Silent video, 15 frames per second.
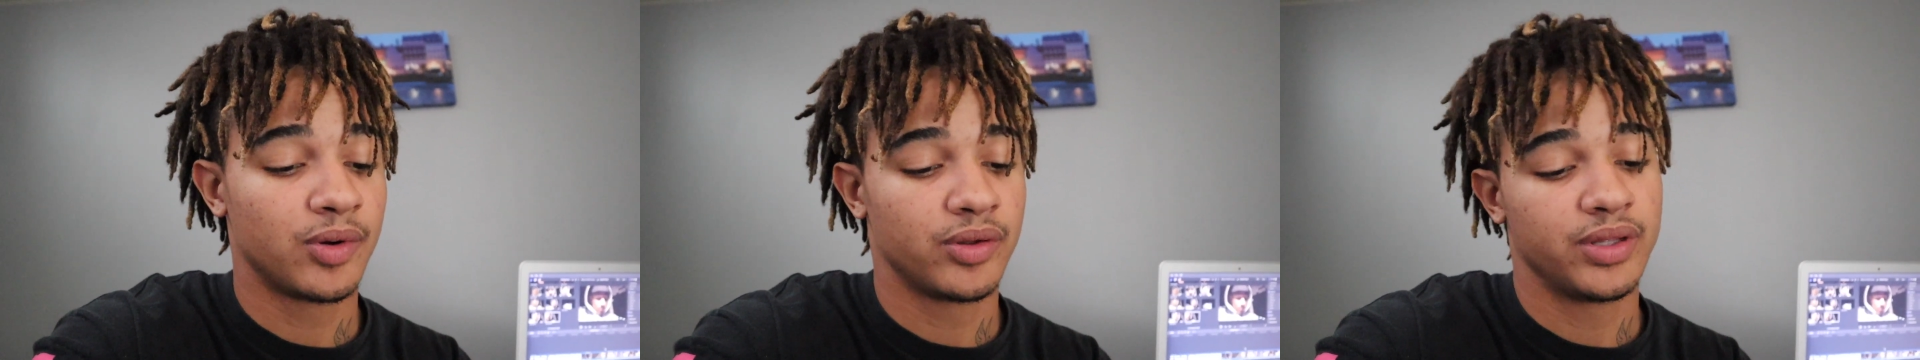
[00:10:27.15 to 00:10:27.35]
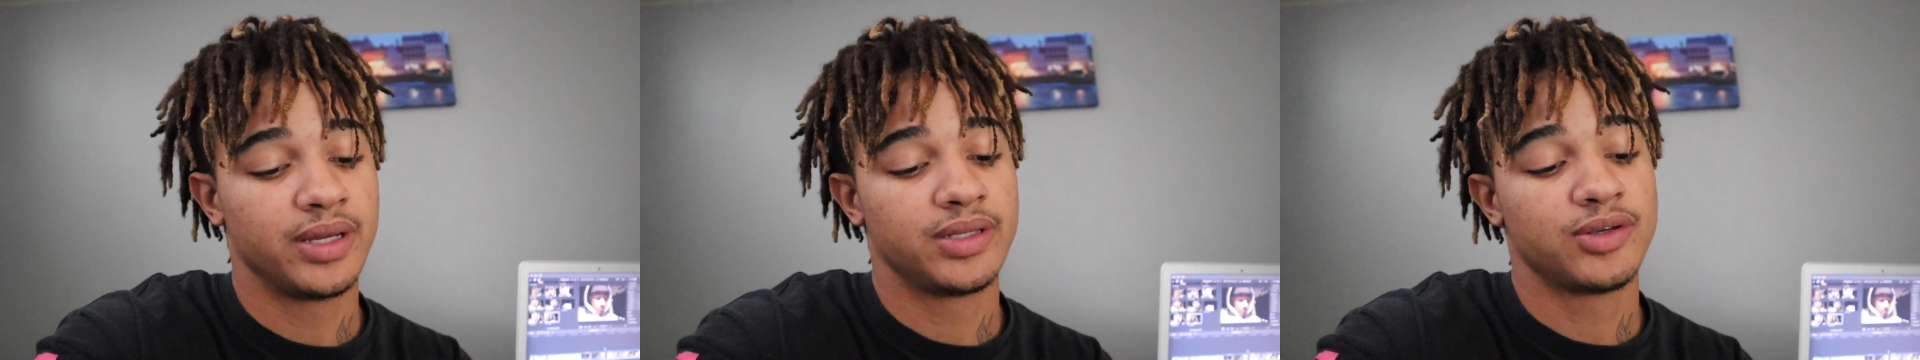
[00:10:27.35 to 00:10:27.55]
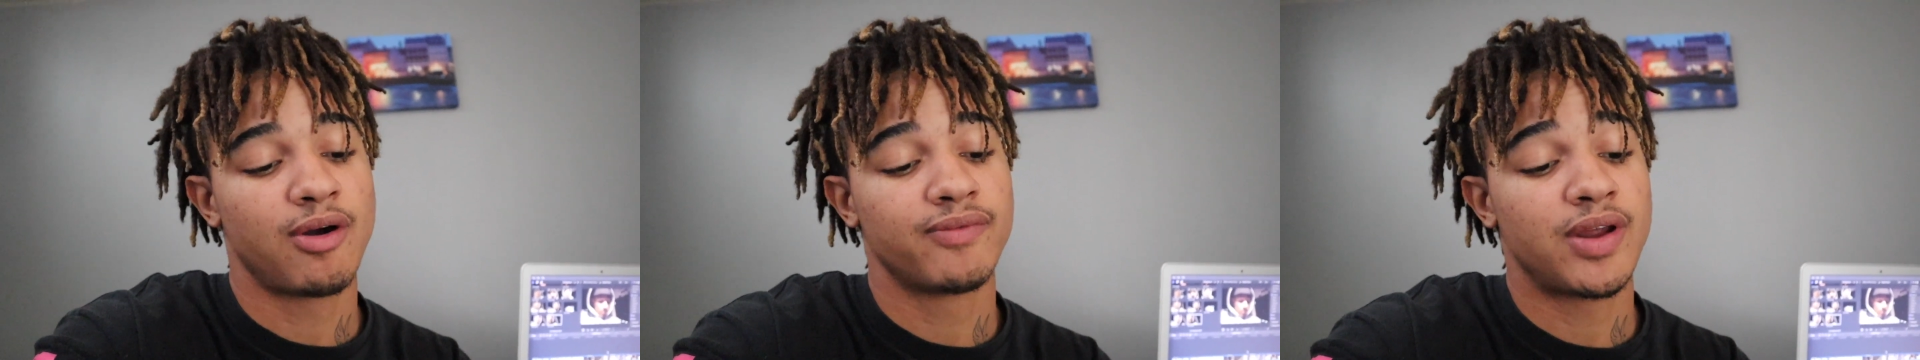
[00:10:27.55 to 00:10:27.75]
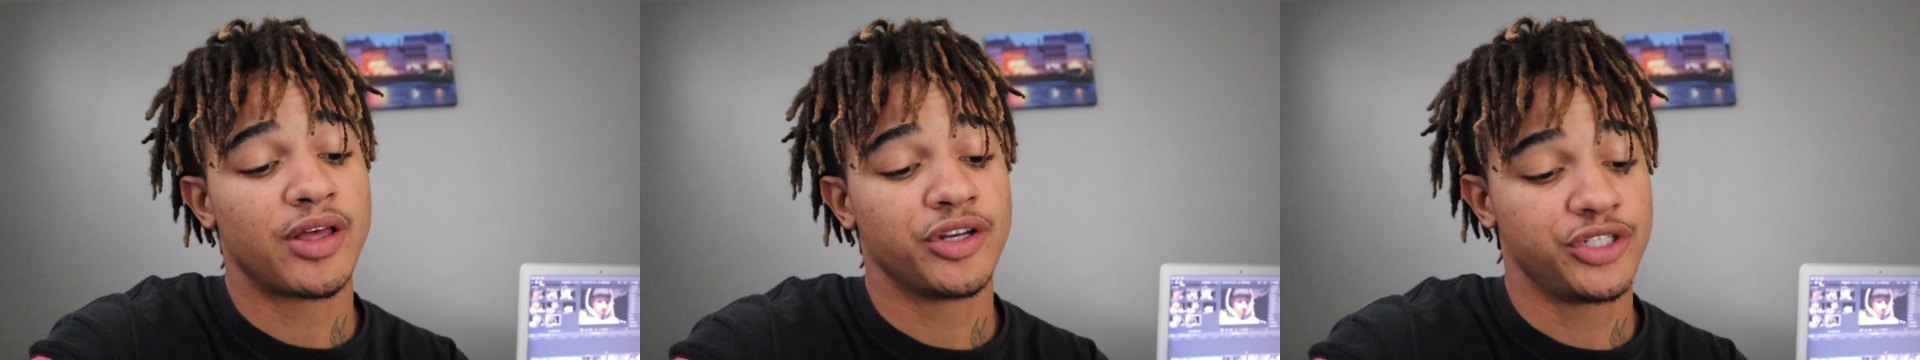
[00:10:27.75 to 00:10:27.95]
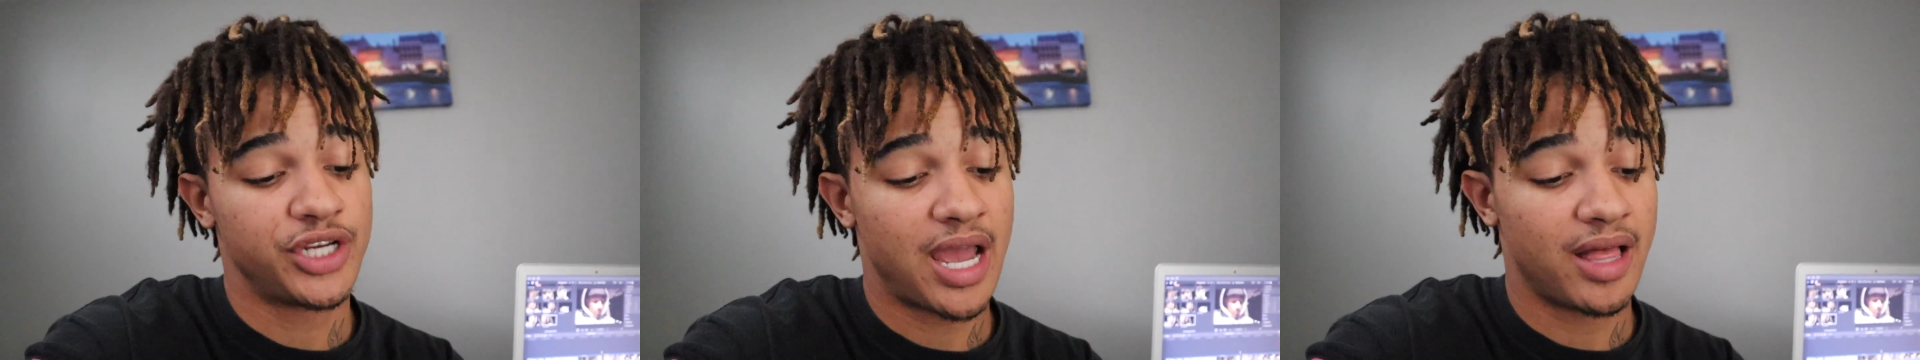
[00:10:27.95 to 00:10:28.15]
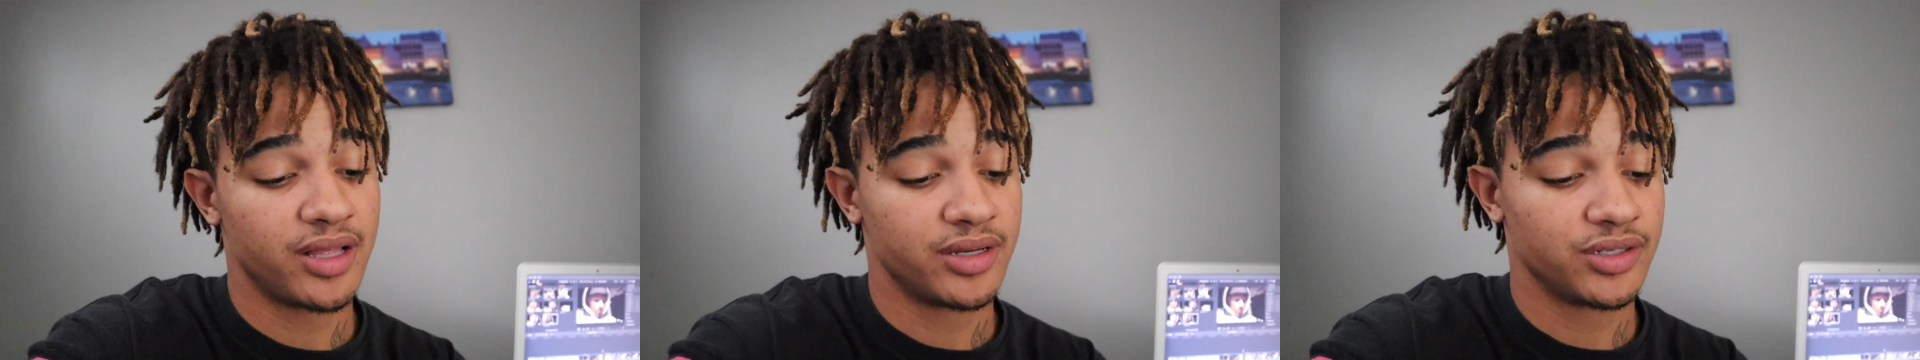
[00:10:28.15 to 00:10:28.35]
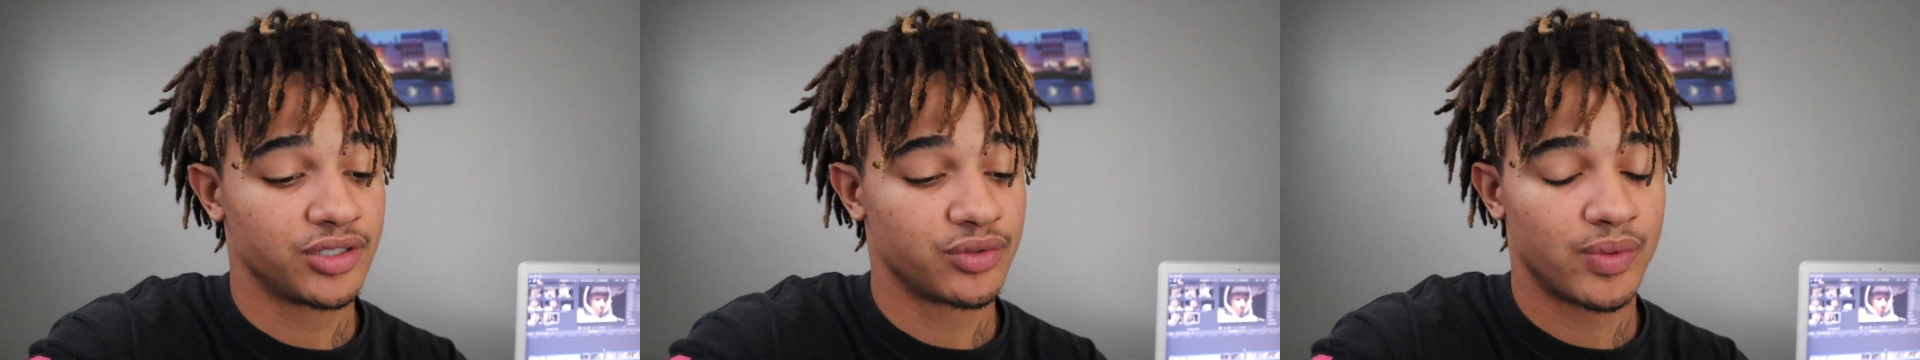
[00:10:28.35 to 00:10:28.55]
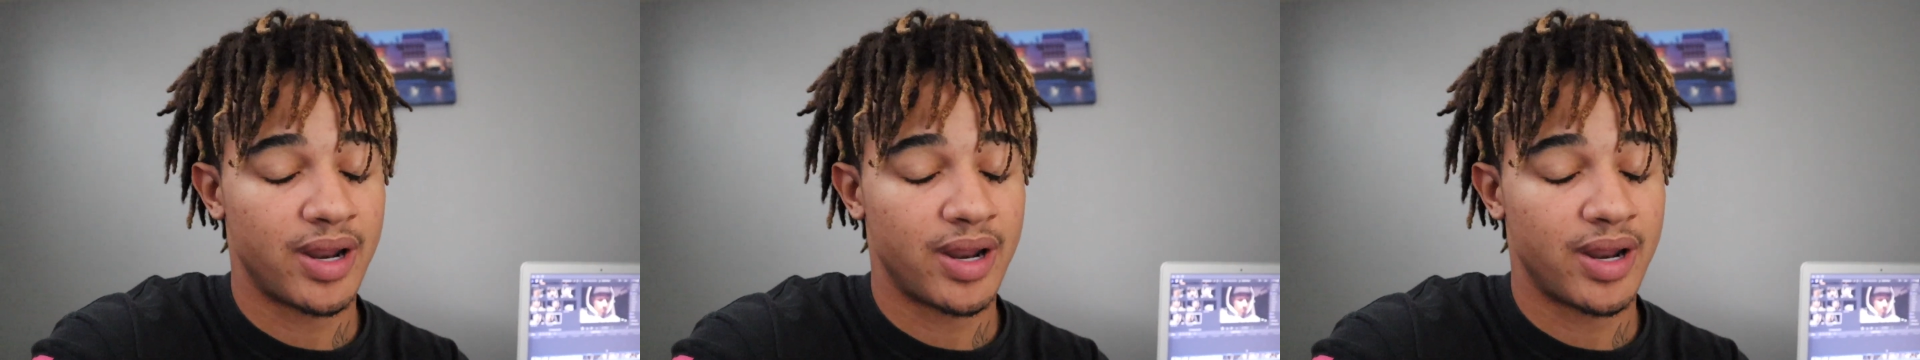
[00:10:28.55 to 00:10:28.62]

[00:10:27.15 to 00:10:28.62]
or the $12 challenge,